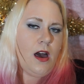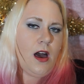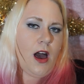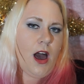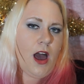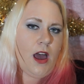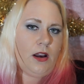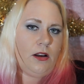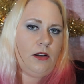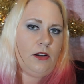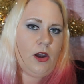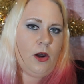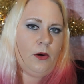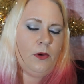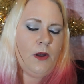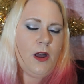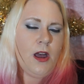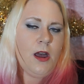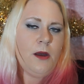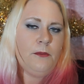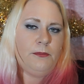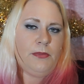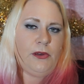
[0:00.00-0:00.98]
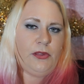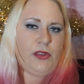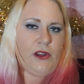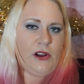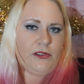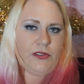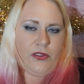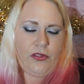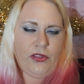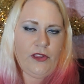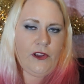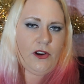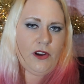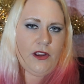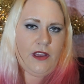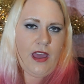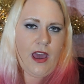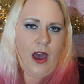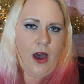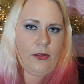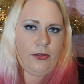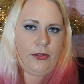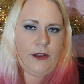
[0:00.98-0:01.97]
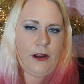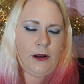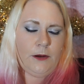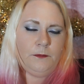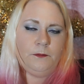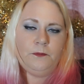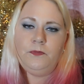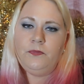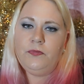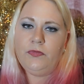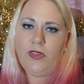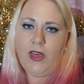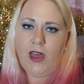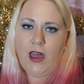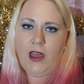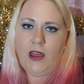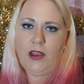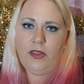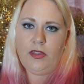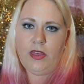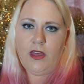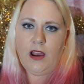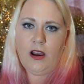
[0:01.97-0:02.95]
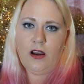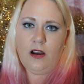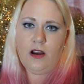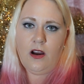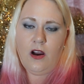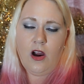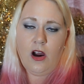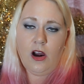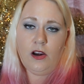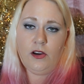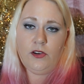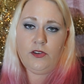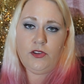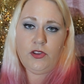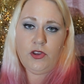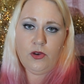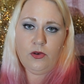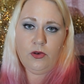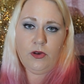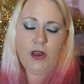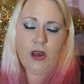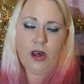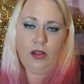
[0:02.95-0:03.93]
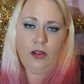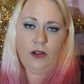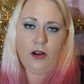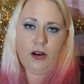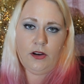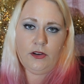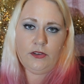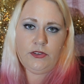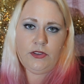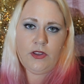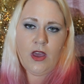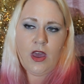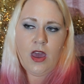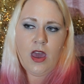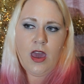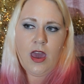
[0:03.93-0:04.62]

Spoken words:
I don't know. But there's a theory out there that there are two killers